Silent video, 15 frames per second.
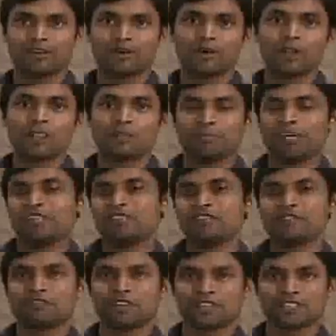all the
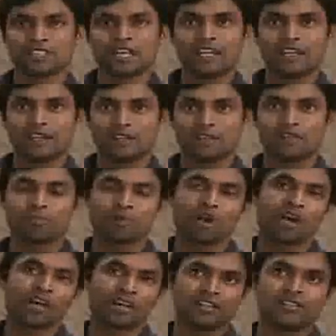basic functionality of the
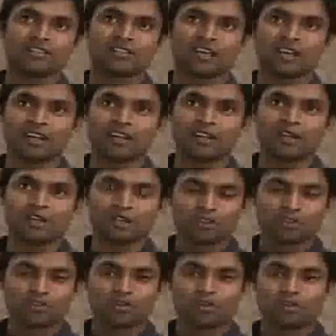product is done.
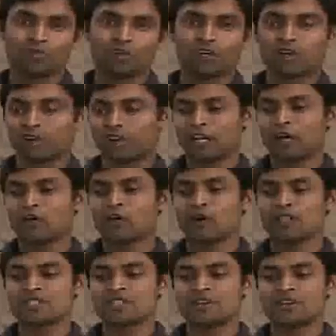So we're now
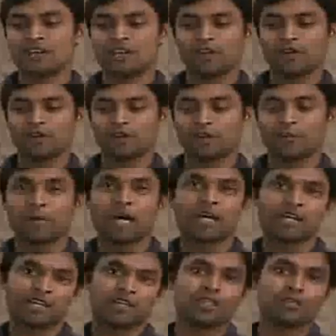concentrating on
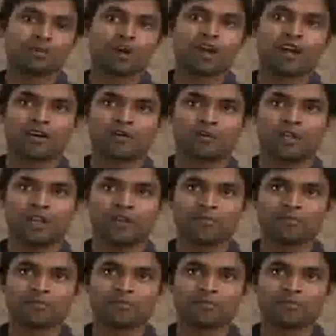marketing the product well.